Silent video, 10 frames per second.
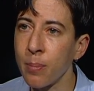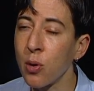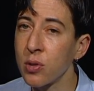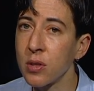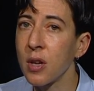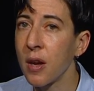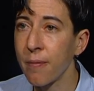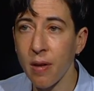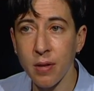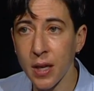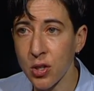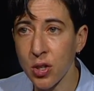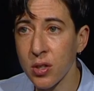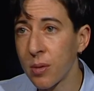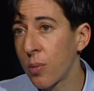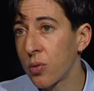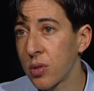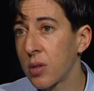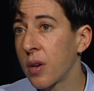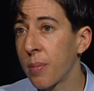Most foundations and most,